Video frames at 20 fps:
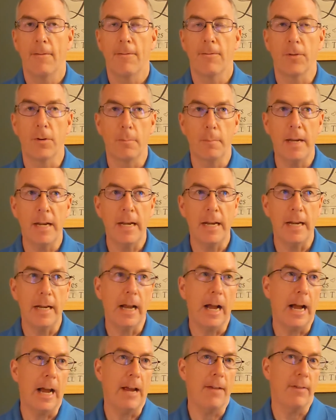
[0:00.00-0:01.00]
For me,
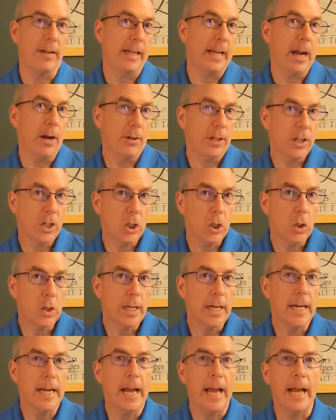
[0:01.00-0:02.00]
I have an accounting
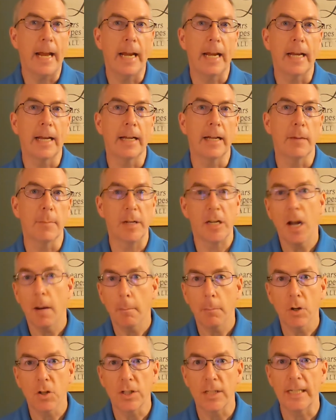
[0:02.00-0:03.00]
degree and I'm a
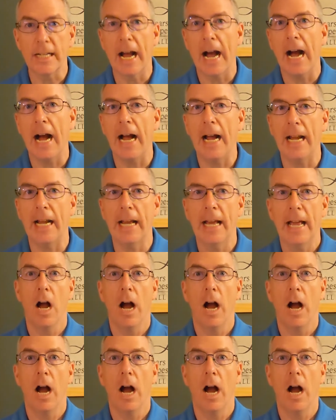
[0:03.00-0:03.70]
numbers guy.